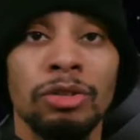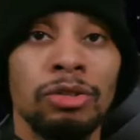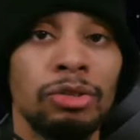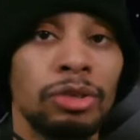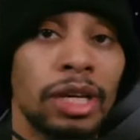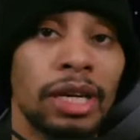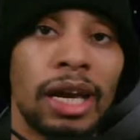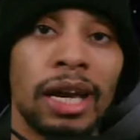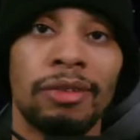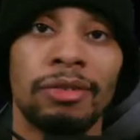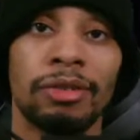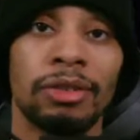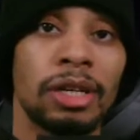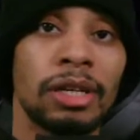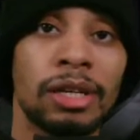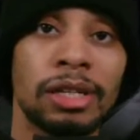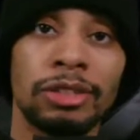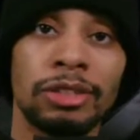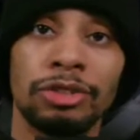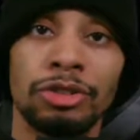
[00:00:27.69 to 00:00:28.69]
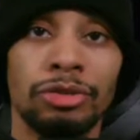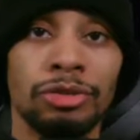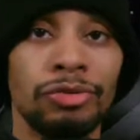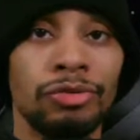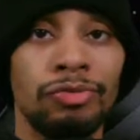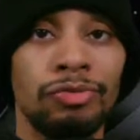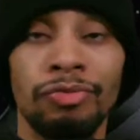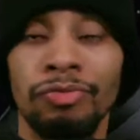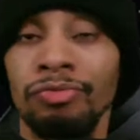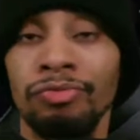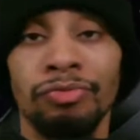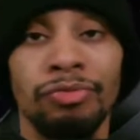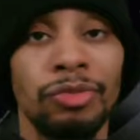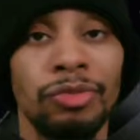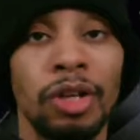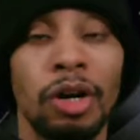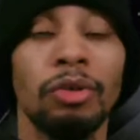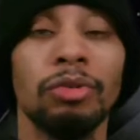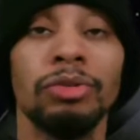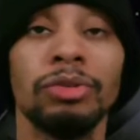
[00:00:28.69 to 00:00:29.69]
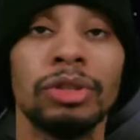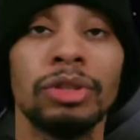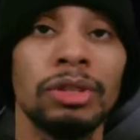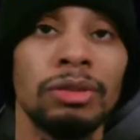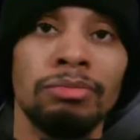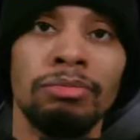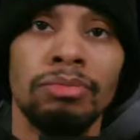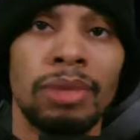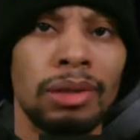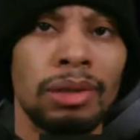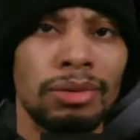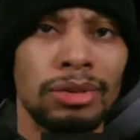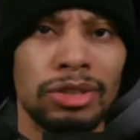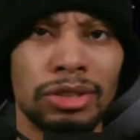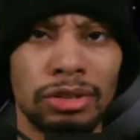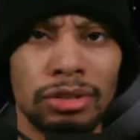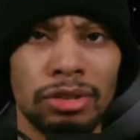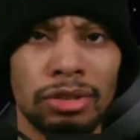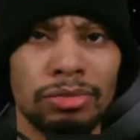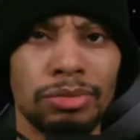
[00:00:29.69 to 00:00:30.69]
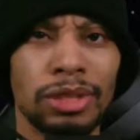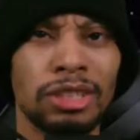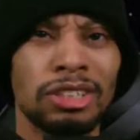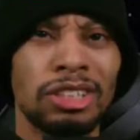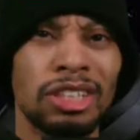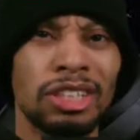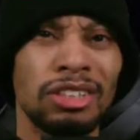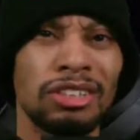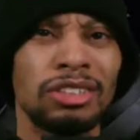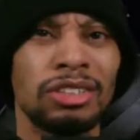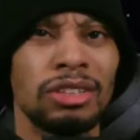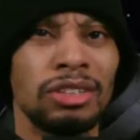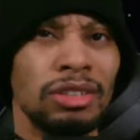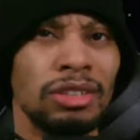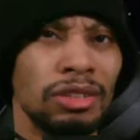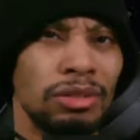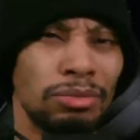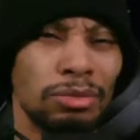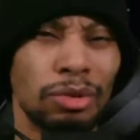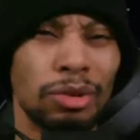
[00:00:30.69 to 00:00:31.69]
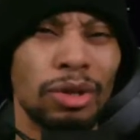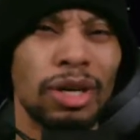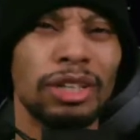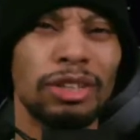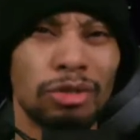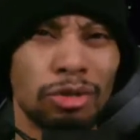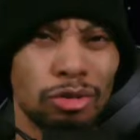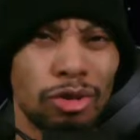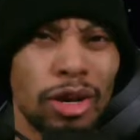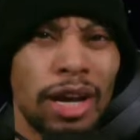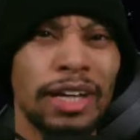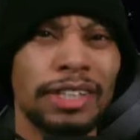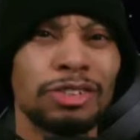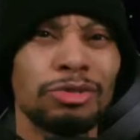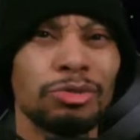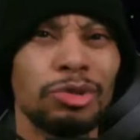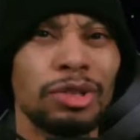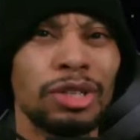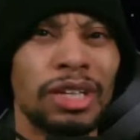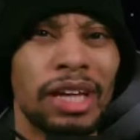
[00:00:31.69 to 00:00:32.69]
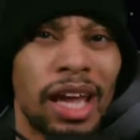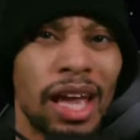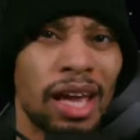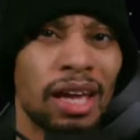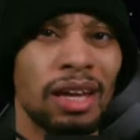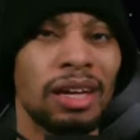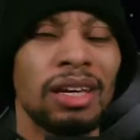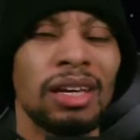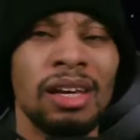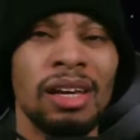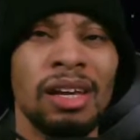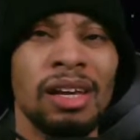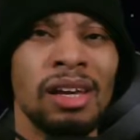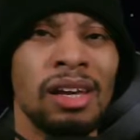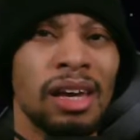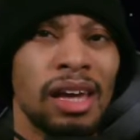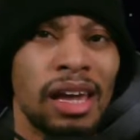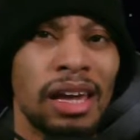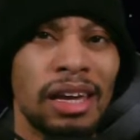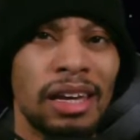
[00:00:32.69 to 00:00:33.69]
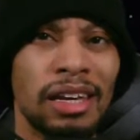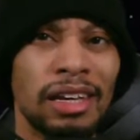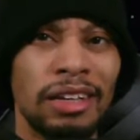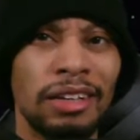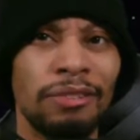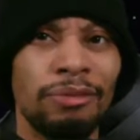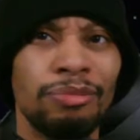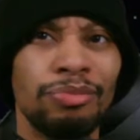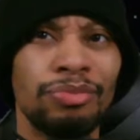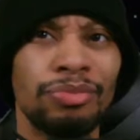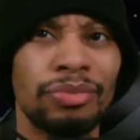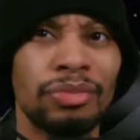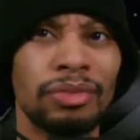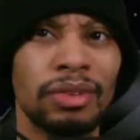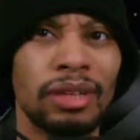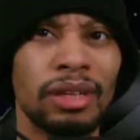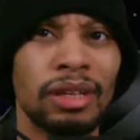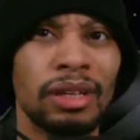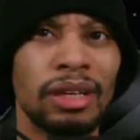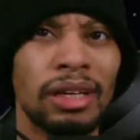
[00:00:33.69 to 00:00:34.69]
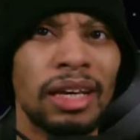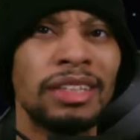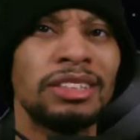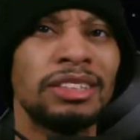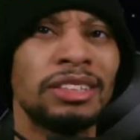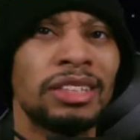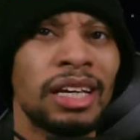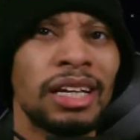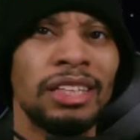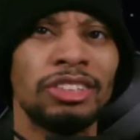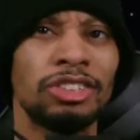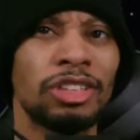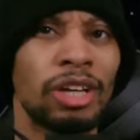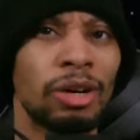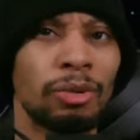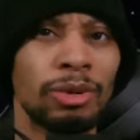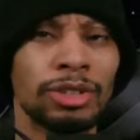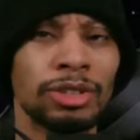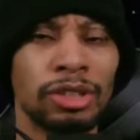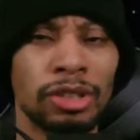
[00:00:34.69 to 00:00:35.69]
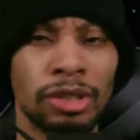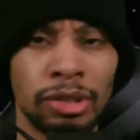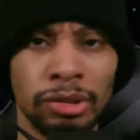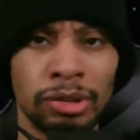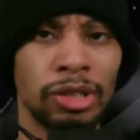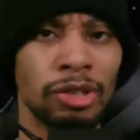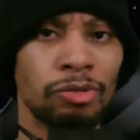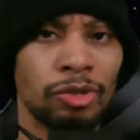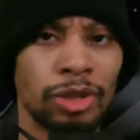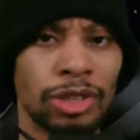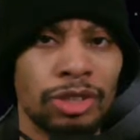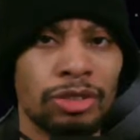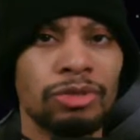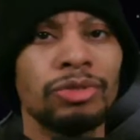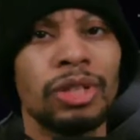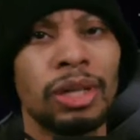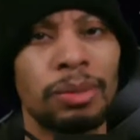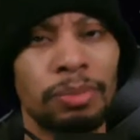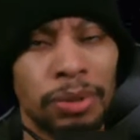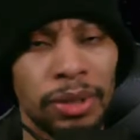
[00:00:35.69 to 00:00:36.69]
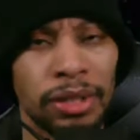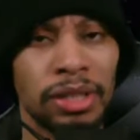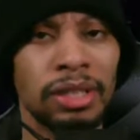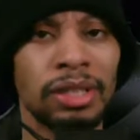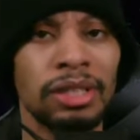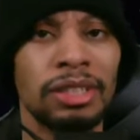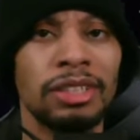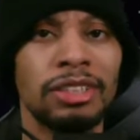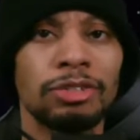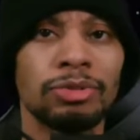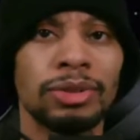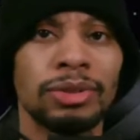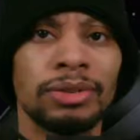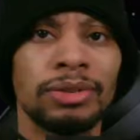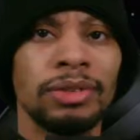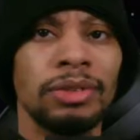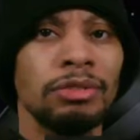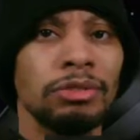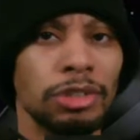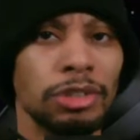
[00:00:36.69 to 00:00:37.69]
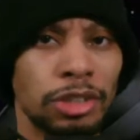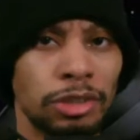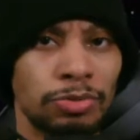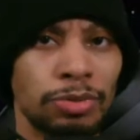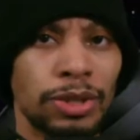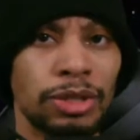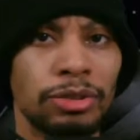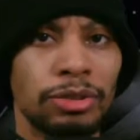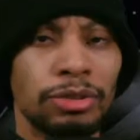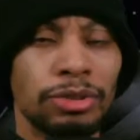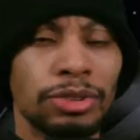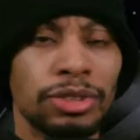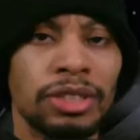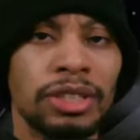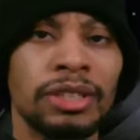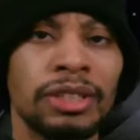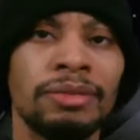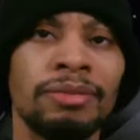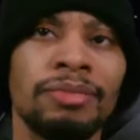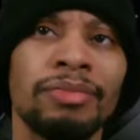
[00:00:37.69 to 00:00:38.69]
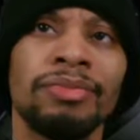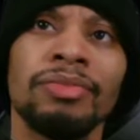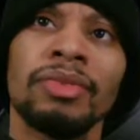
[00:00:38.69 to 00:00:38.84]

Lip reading: You get everything that you've known and maybe just a little bit of touch more. I know Crash 1 had a stage that wasn't included in the original. They put it in this one, which is pretty cool to see.